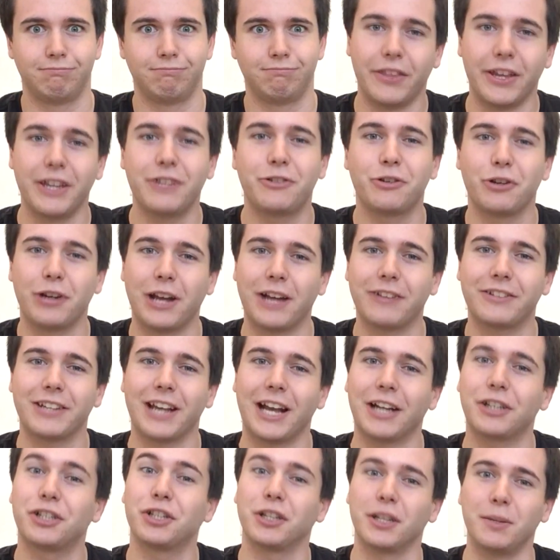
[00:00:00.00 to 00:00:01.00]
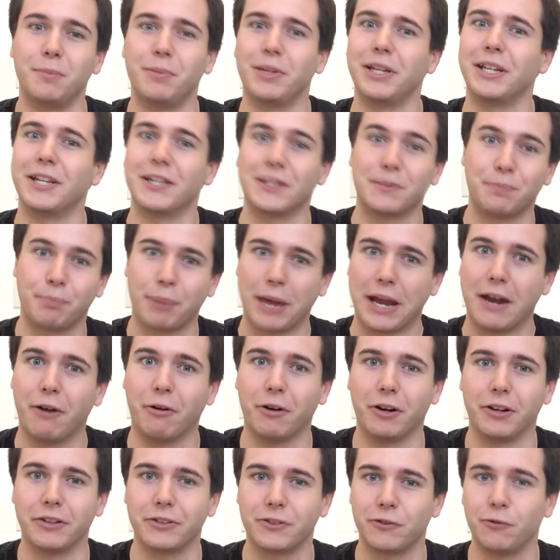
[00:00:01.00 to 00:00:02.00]
And they turn out to actually be his
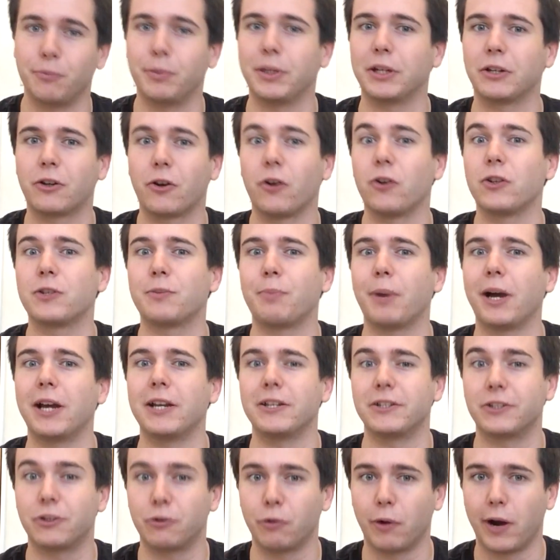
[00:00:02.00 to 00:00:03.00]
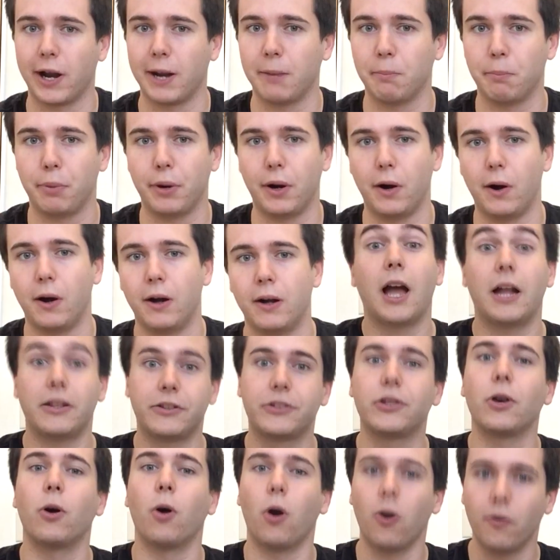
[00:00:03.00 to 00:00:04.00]
parents who've been cursed by his grandpa.
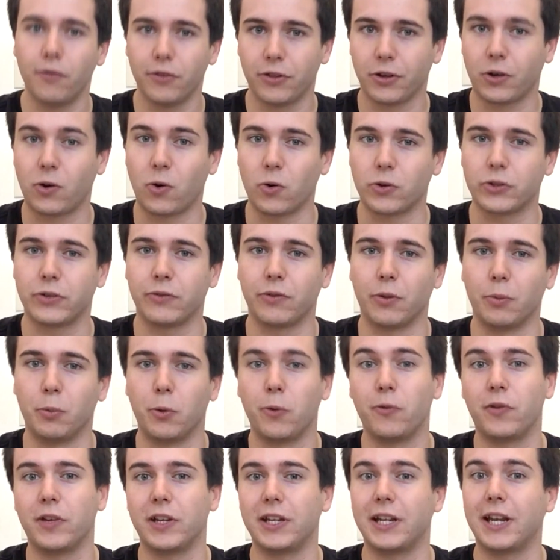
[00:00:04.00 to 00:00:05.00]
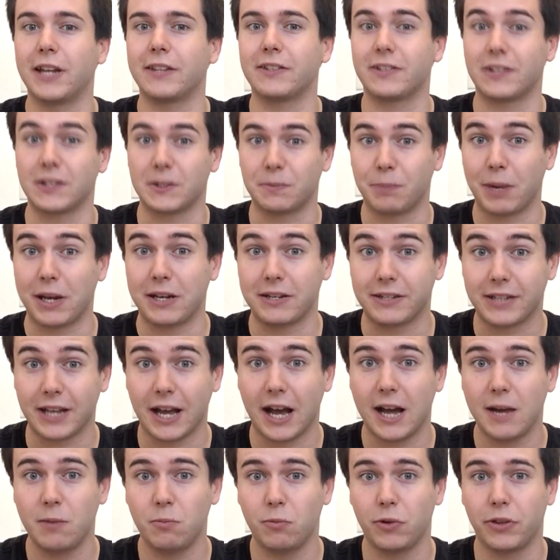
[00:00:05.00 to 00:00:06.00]
And so over the course of the movie, he gets to spend
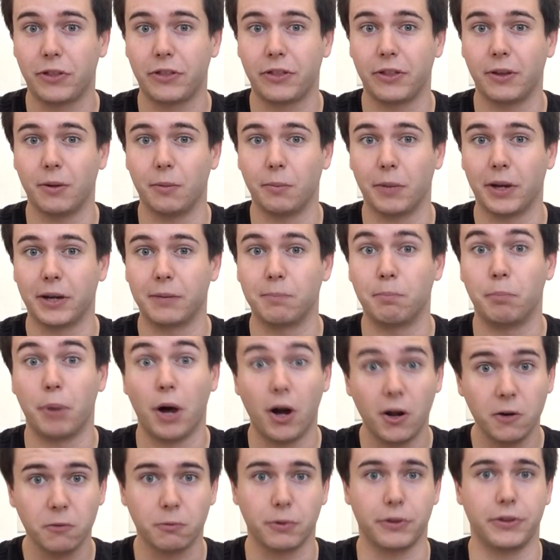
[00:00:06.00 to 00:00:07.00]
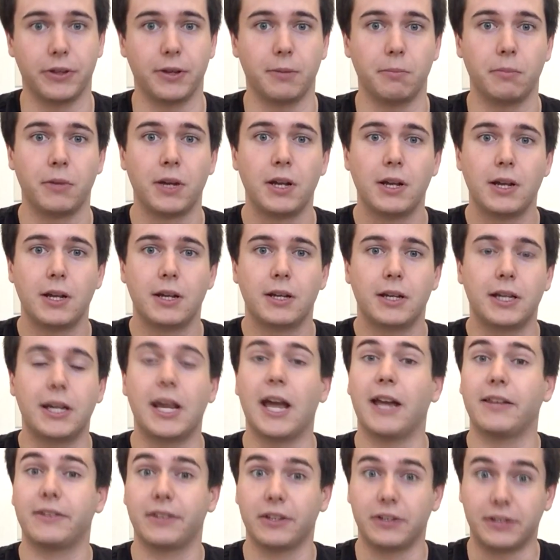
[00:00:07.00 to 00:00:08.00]
time with them and bond with them. He
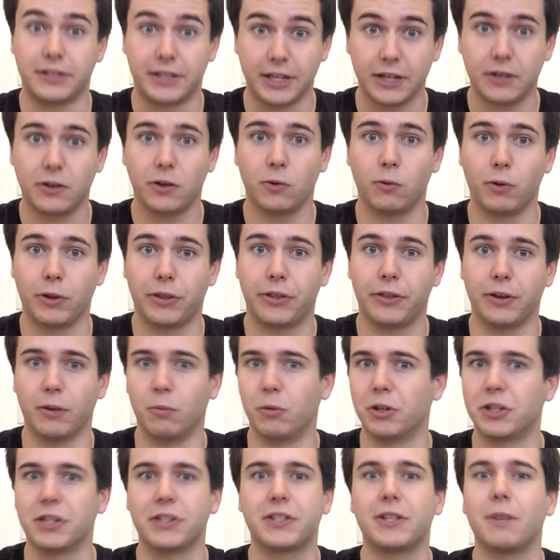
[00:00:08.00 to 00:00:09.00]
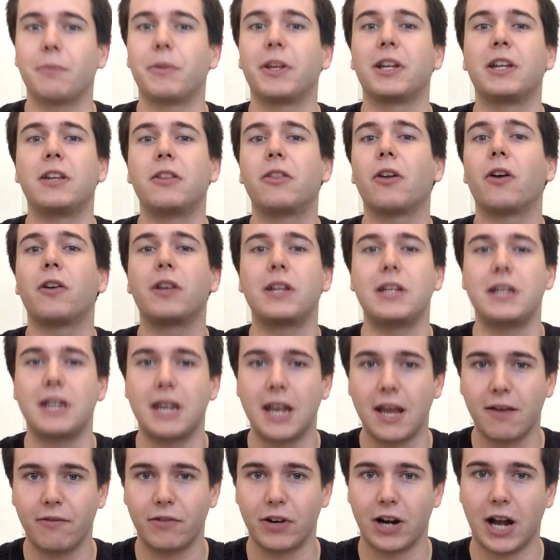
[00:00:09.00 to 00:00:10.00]
has a dinner with them, which is something he thought he'd
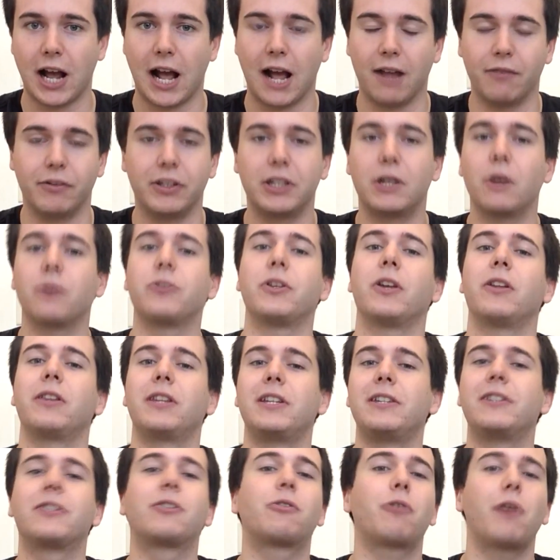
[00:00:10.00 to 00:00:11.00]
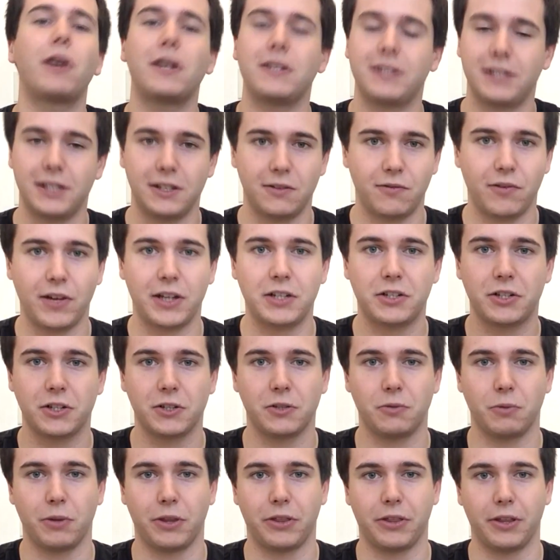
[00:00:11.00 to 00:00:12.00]
never have. He goes on these crazy
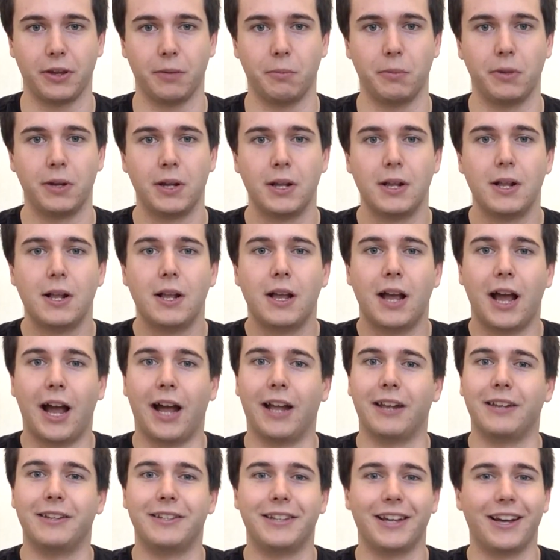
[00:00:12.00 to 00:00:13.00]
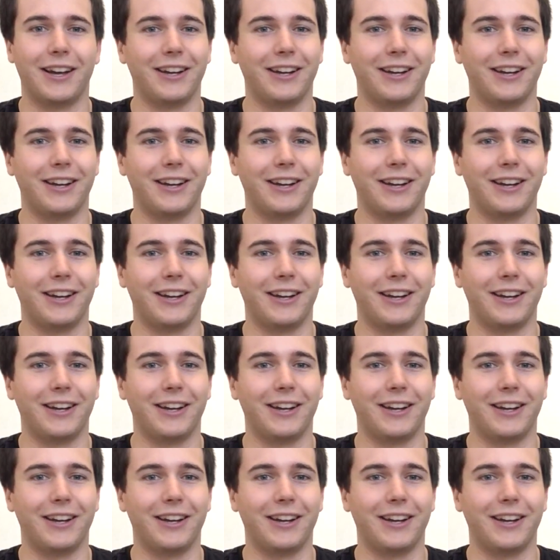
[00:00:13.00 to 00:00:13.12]
adventures with them. And